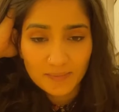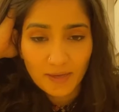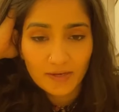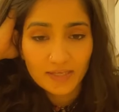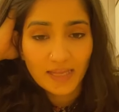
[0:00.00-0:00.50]

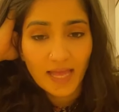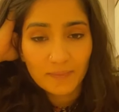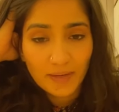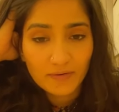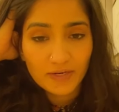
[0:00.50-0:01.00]
about it.
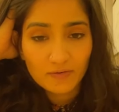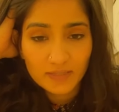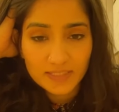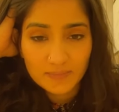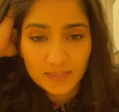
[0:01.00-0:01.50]
Merry
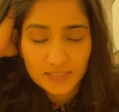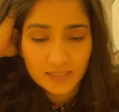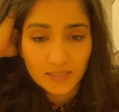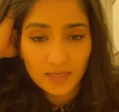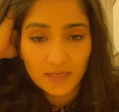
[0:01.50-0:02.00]

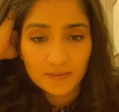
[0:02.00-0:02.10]
Christmas.